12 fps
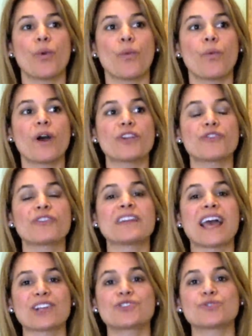what your
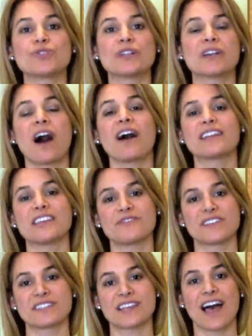natural God
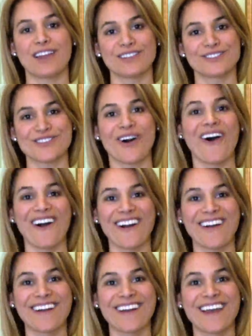given talents
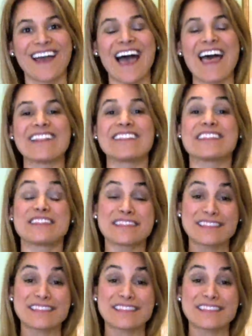are and